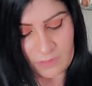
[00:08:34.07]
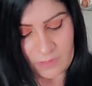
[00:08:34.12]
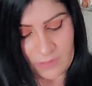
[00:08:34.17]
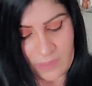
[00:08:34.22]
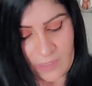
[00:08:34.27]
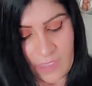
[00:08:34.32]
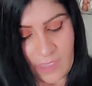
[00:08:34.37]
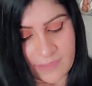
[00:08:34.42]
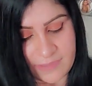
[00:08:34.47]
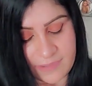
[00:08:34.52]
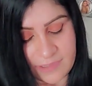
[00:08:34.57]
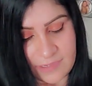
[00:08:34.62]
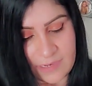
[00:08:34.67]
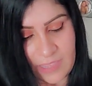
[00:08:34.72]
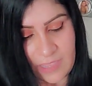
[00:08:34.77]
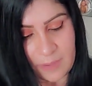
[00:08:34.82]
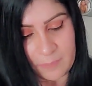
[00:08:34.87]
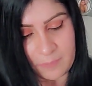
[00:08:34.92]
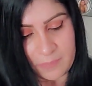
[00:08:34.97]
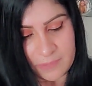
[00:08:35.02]
It has, an
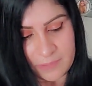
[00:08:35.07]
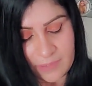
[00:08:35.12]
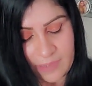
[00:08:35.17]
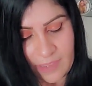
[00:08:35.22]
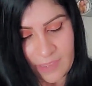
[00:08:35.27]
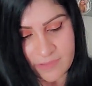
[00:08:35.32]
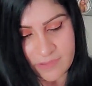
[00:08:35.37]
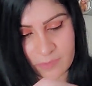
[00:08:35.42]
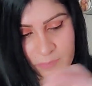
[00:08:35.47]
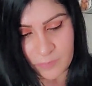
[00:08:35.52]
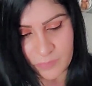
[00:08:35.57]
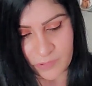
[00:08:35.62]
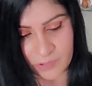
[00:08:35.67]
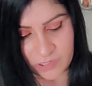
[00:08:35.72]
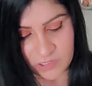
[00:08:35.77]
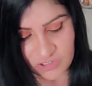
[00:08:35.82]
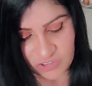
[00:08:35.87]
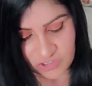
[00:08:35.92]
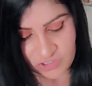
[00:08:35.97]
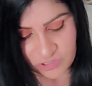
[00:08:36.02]
appli it has a
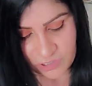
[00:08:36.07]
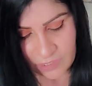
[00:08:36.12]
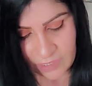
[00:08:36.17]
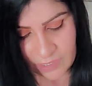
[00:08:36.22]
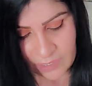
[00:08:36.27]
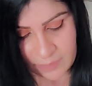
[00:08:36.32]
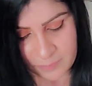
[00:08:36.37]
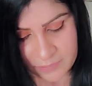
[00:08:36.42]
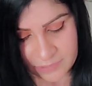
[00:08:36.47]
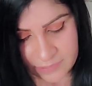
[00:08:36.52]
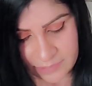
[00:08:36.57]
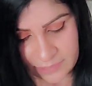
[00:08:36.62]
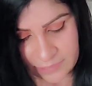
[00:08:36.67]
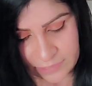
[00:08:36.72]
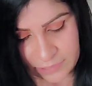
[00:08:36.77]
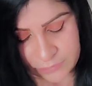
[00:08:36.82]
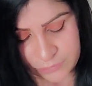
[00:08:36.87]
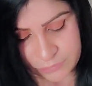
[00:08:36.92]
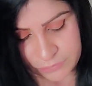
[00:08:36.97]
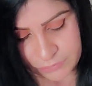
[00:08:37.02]
brush
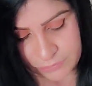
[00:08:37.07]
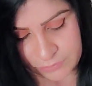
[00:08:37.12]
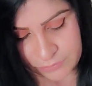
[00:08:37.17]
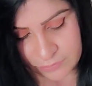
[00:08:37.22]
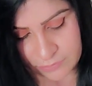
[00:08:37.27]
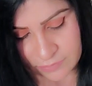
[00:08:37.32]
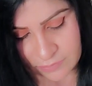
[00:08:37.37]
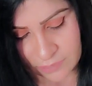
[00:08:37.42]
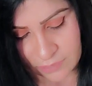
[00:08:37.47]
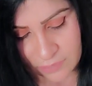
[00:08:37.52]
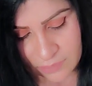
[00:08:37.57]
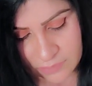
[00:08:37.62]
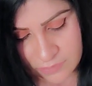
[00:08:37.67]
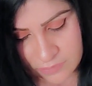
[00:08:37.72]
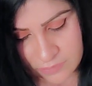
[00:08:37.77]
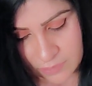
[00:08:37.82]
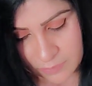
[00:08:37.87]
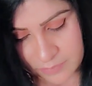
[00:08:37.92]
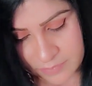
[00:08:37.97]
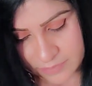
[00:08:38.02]
applicator.
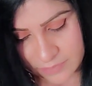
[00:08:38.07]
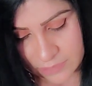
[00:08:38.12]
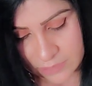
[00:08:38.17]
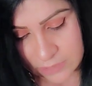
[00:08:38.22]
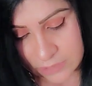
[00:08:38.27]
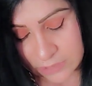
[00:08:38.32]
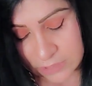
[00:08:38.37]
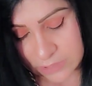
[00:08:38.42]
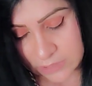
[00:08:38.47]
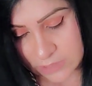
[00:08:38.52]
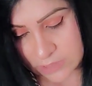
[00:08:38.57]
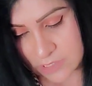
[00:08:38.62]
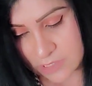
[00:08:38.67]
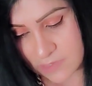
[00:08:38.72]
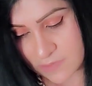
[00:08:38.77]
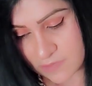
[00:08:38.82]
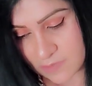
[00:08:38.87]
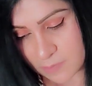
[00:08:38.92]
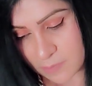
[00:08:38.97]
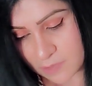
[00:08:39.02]
So I'm thinking
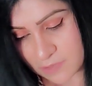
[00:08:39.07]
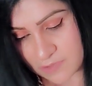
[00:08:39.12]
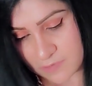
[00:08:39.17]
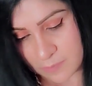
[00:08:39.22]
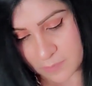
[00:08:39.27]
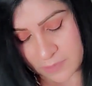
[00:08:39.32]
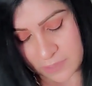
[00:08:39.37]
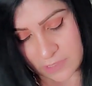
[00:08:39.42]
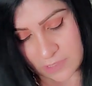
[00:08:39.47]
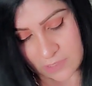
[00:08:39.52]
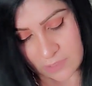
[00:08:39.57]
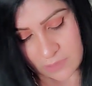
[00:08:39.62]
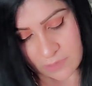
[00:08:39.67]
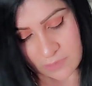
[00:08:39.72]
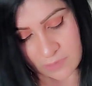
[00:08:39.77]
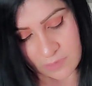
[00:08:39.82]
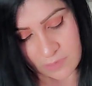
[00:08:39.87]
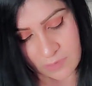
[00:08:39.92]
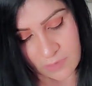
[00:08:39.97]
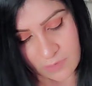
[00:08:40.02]
this must be
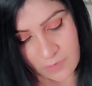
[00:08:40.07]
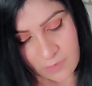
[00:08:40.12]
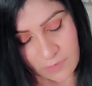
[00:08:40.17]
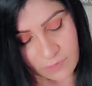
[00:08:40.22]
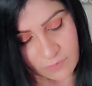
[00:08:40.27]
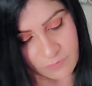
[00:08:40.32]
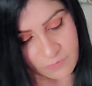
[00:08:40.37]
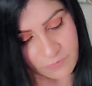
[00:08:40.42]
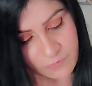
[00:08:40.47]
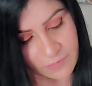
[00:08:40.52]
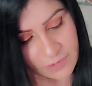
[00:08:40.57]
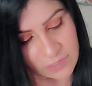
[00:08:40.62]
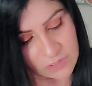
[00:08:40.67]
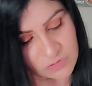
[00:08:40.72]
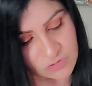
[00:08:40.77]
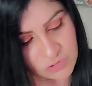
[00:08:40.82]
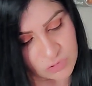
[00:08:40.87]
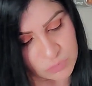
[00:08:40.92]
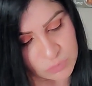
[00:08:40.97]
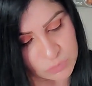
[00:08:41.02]
a
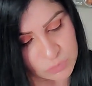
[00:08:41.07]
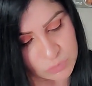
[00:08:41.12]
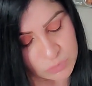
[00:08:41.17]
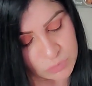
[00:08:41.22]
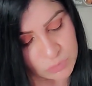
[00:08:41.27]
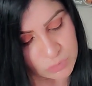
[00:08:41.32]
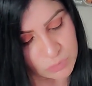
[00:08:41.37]
facial.